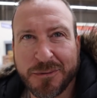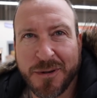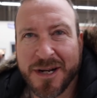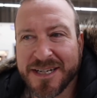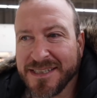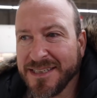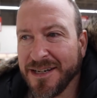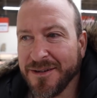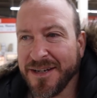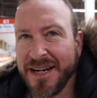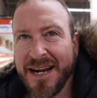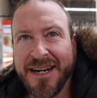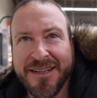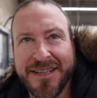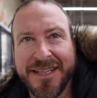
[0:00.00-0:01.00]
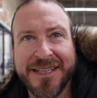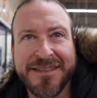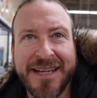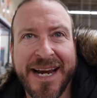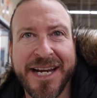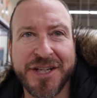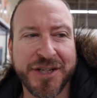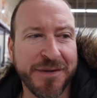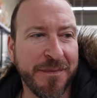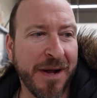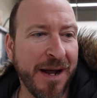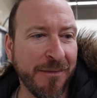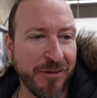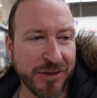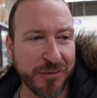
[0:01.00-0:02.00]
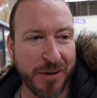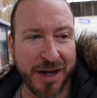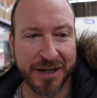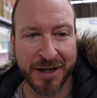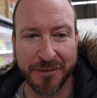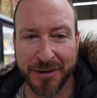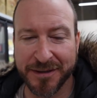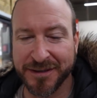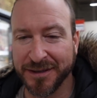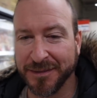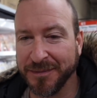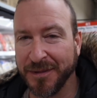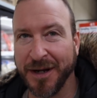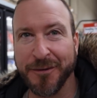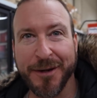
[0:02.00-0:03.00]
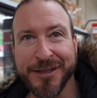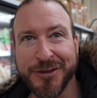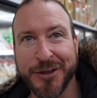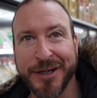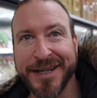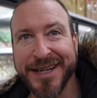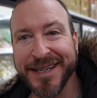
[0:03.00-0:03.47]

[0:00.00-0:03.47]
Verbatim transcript: was walking down an aisle and this Asian mom was walking with some uh, Western